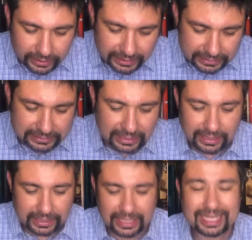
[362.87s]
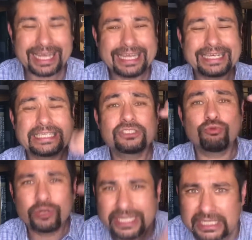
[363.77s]
He's saying here. It is
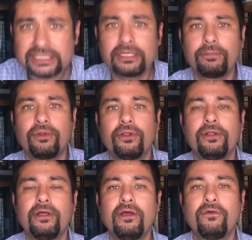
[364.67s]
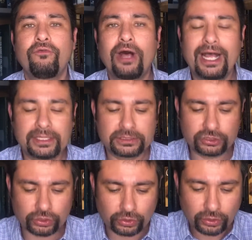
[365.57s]
reasonable for us
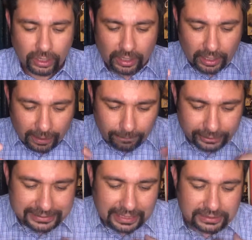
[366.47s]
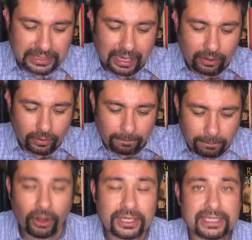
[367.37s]
to present our
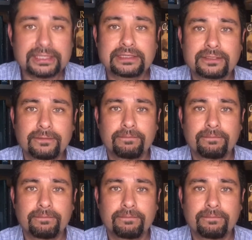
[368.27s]
bodies